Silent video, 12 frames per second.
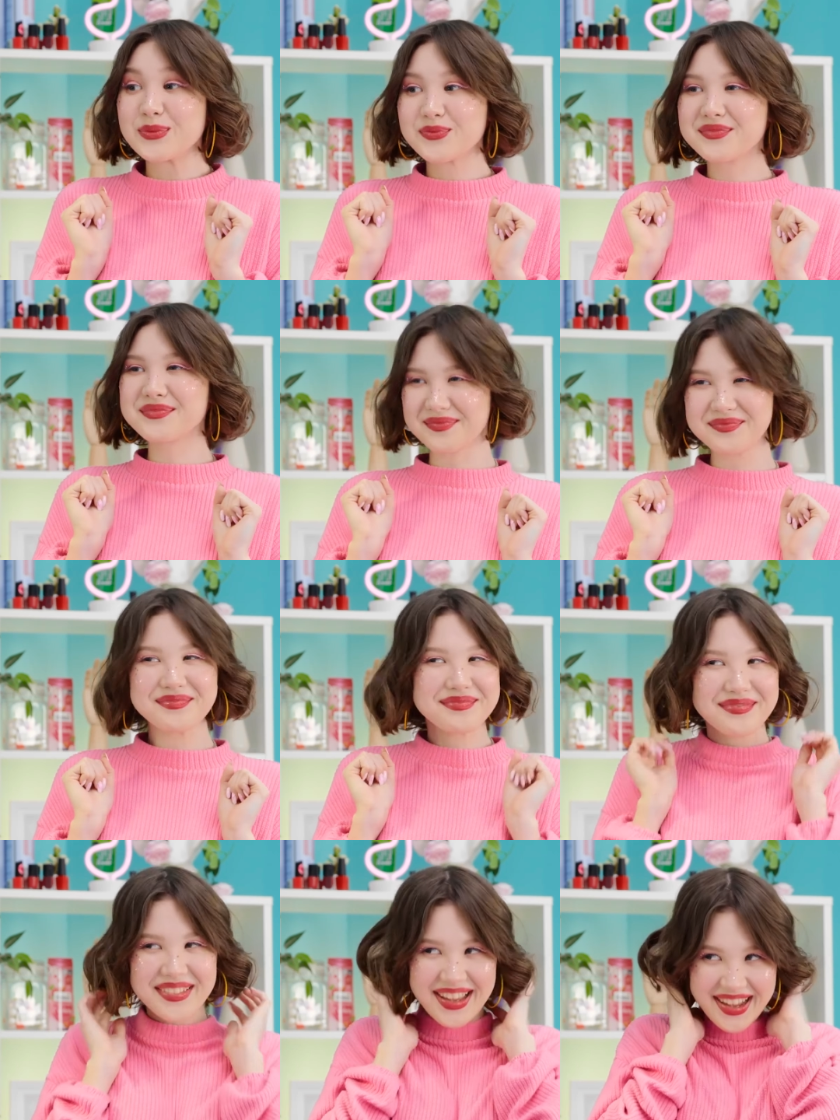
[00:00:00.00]
Aw,
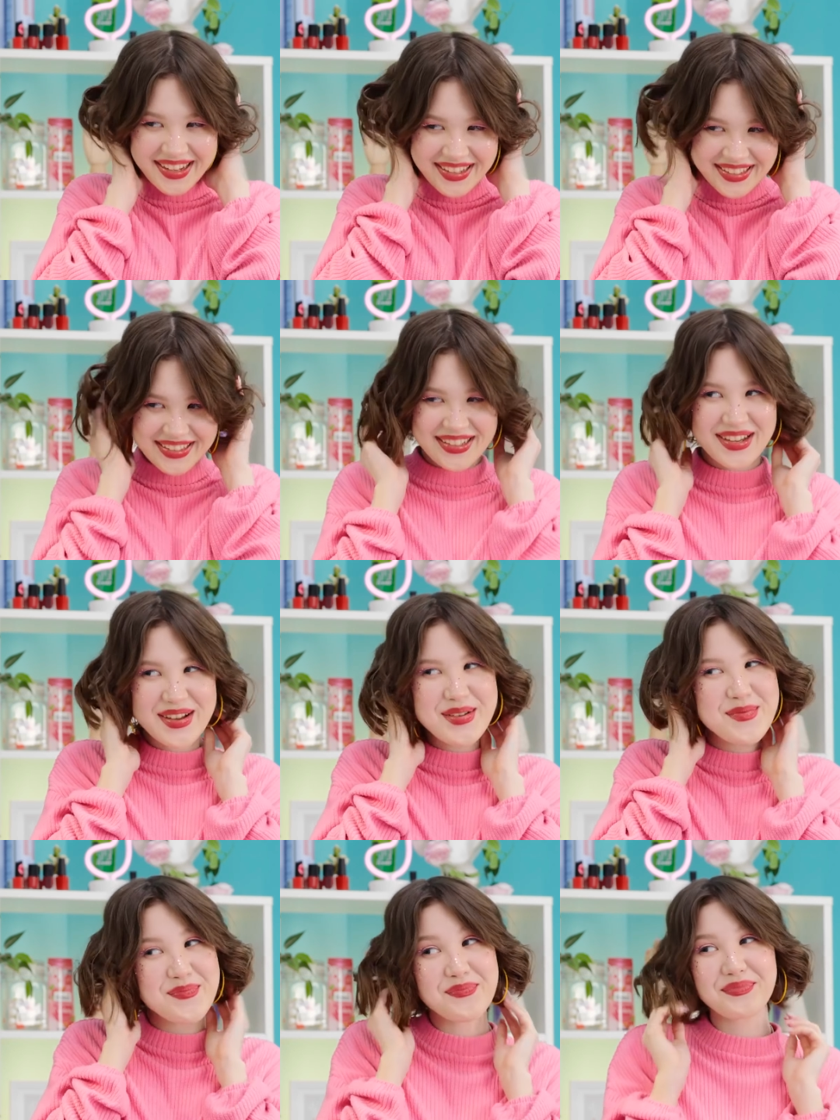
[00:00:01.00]
I'm happy to hear
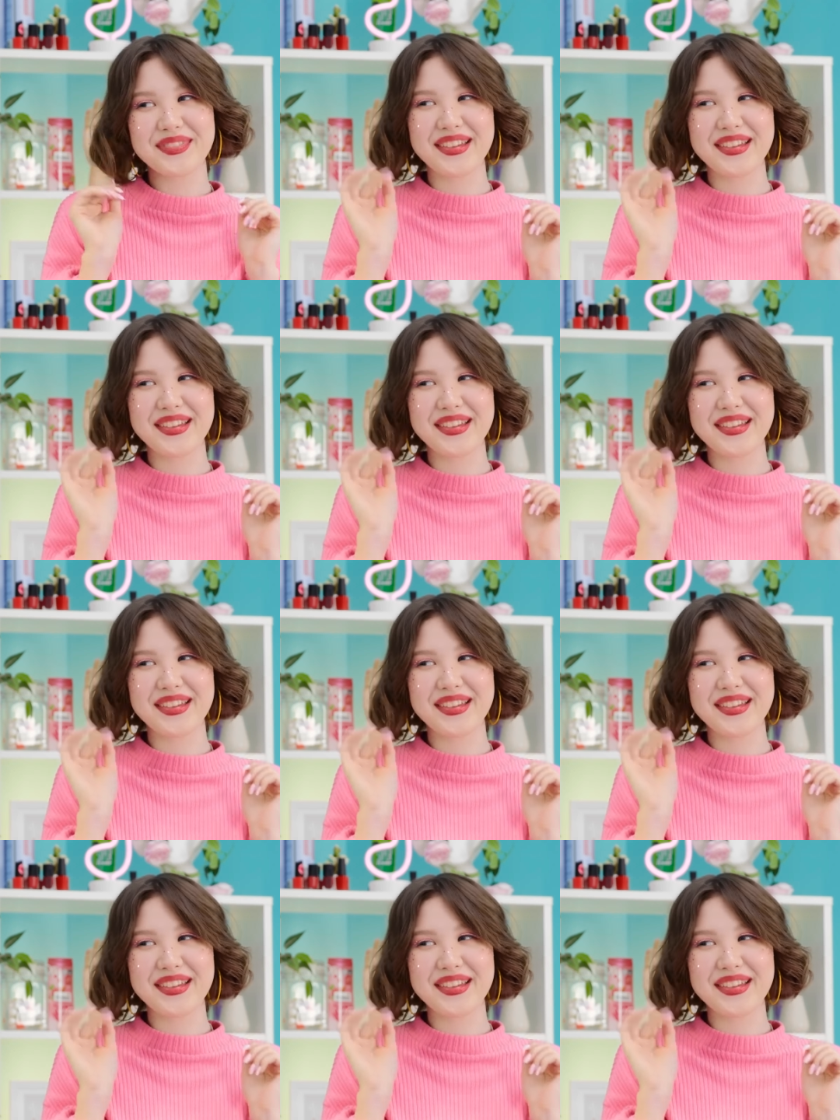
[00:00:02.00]
that.